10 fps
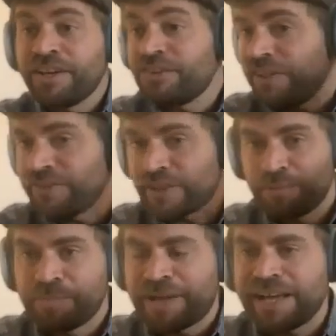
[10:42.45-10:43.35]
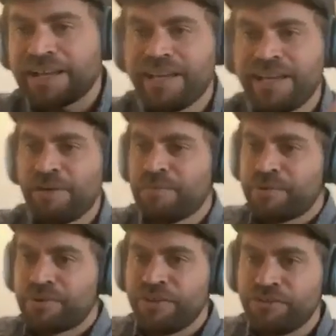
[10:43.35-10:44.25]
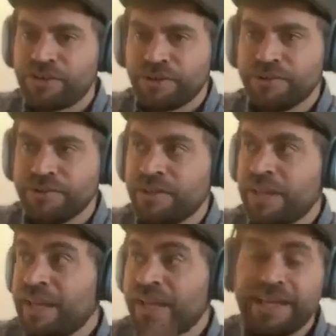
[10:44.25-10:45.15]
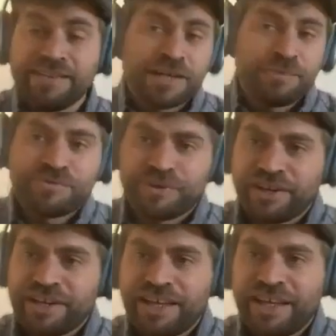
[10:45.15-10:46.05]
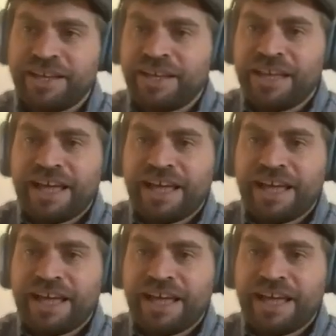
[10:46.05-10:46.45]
she's going to be backlit, and when we're on Joel, he's going to be front lit.